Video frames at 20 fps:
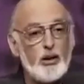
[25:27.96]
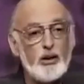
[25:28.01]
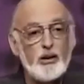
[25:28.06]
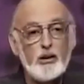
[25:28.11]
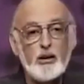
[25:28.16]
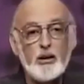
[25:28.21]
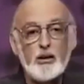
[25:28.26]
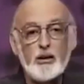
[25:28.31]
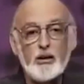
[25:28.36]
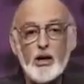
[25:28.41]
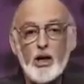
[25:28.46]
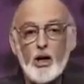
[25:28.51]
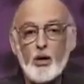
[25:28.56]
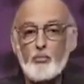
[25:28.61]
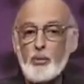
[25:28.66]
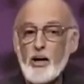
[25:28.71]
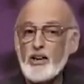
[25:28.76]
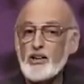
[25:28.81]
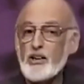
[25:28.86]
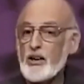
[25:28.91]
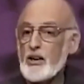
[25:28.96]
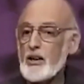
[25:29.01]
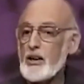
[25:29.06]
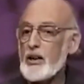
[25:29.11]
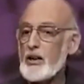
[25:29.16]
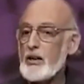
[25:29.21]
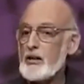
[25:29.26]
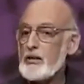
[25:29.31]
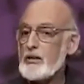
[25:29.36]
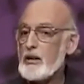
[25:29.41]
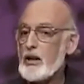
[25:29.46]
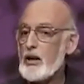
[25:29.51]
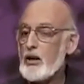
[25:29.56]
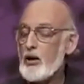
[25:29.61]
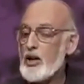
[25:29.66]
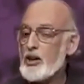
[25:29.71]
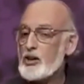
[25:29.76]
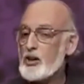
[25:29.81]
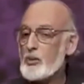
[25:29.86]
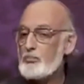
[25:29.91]
but, you know, basically, you
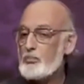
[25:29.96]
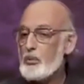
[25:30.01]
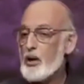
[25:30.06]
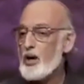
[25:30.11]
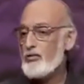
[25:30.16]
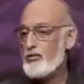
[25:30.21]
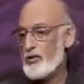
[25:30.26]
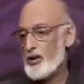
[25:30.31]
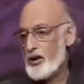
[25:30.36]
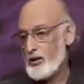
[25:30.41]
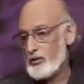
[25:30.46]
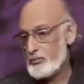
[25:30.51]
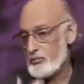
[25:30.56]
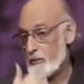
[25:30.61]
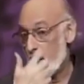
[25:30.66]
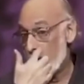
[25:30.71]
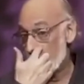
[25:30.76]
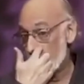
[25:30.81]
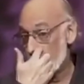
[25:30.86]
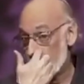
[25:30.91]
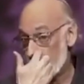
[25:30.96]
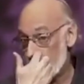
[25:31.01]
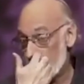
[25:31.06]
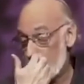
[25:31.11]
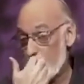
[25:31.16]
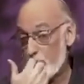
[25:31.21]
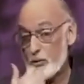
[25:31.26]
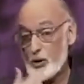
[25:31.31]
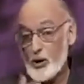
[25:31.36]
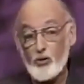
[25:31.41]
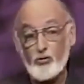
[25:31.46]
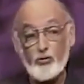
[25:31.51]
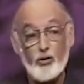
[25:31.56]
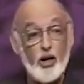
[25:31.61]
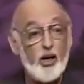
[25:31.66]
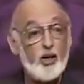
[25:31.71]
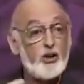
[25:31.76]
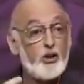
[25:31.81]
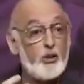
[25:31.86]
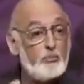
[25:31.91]
know, it's a buffer. Positive sentiment
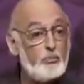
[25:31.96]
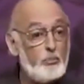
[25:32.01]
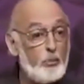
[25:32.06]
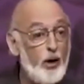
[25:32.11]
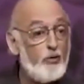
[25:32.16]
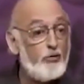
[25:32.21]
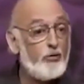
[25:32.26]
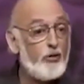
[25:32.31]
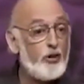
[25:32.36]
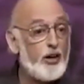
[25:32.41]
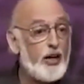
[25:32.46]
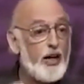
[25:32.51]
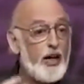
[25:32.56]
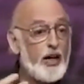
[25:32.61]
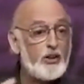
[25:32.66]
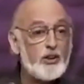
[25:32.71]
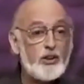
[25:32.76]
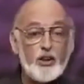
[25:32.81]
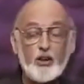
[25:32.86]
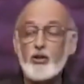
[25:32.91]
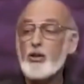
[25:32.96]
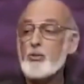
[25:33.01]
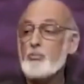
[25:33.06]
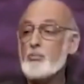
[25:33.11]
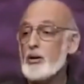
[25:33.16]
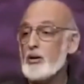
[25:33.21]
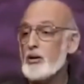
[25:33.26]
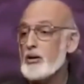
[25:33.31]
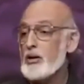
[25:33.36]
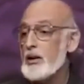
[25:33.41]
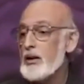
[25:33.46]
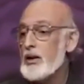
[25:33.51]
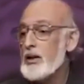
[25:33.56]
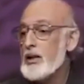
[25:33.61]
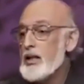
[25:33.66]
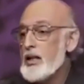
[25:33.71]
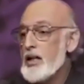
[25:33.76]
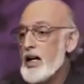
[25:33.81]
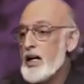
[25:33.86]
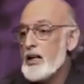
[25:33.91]
override is a buffer against irritability
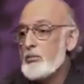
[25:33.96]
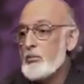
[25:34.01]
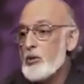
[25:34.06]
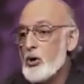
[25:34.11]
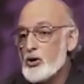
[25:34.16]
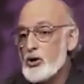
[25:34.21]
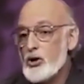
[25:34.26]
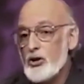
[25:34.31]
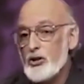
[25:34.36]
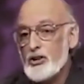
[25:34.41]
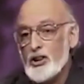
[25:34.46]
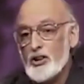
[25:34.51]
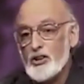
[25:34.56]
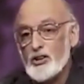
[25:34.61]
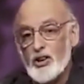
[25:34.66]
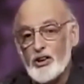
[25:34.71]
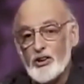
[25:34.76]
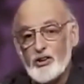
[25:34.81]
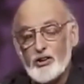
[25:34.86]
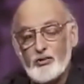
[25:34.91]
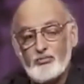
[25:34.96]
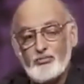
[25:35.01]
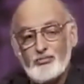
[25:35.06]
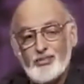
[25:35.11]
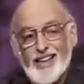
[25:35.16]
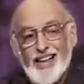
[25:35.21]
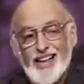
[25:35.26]
and emotional distance.